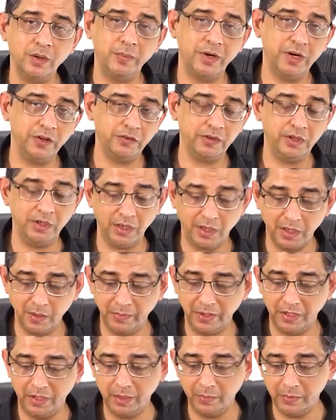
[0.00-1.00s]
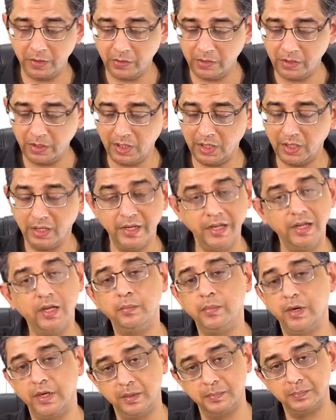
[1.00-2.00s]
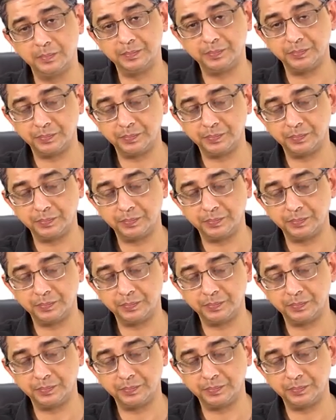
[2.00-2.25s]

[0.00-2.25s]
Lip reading: medicine are mainly between early and mid.